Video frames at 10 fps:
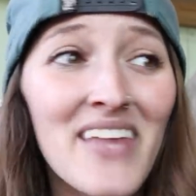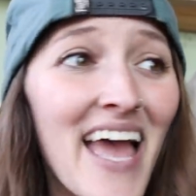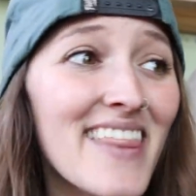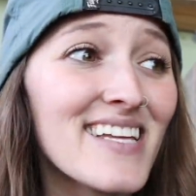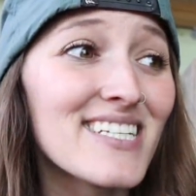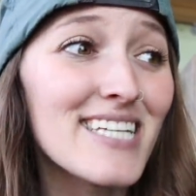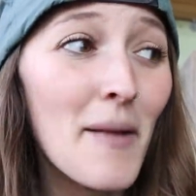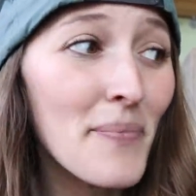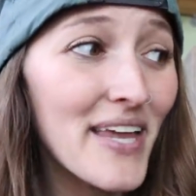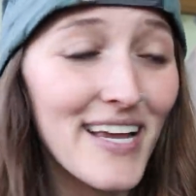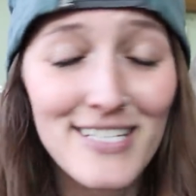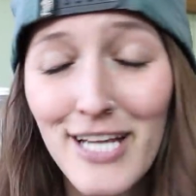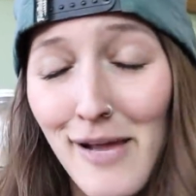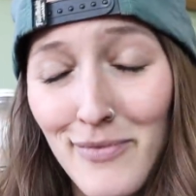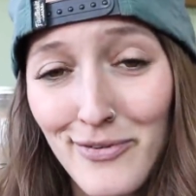And then something has
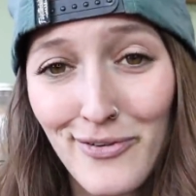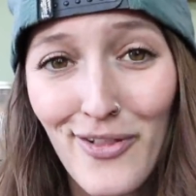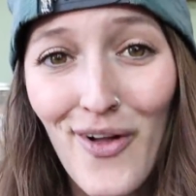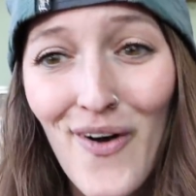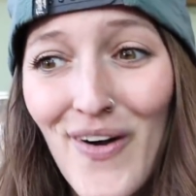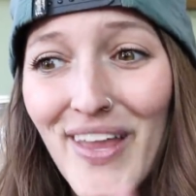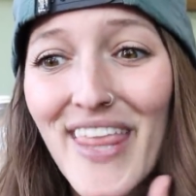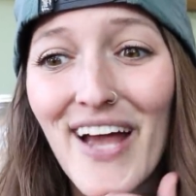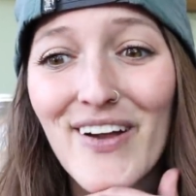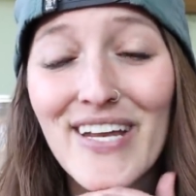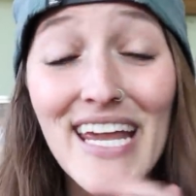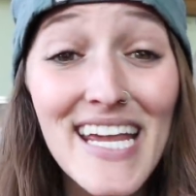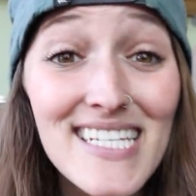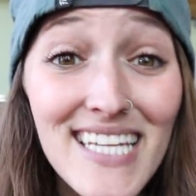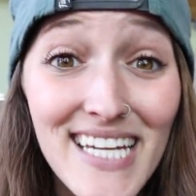come along that could
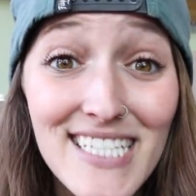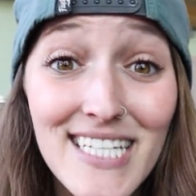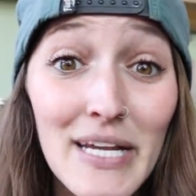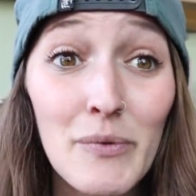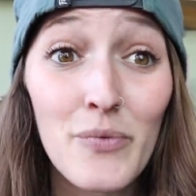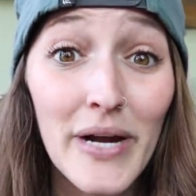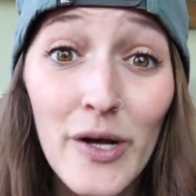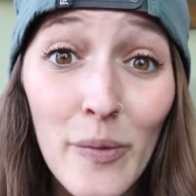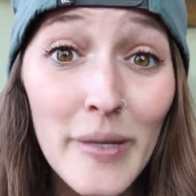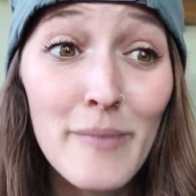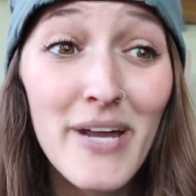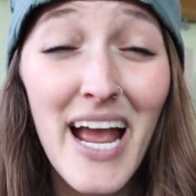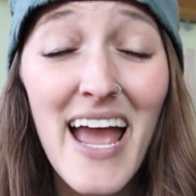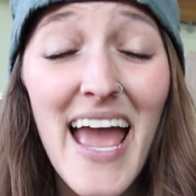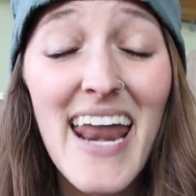easily derail me, but I
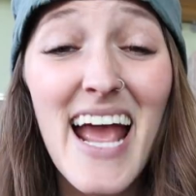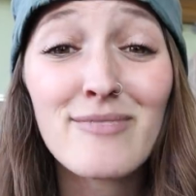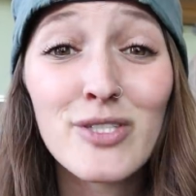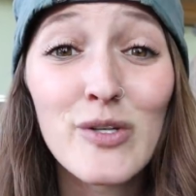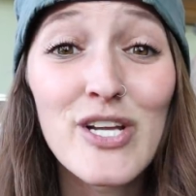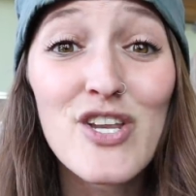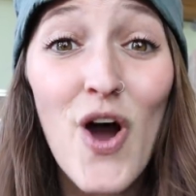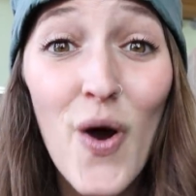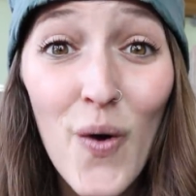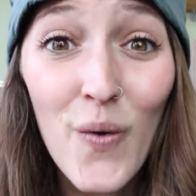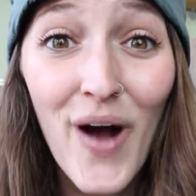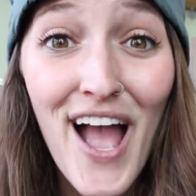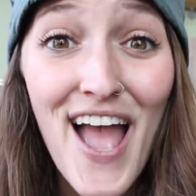had absolutely no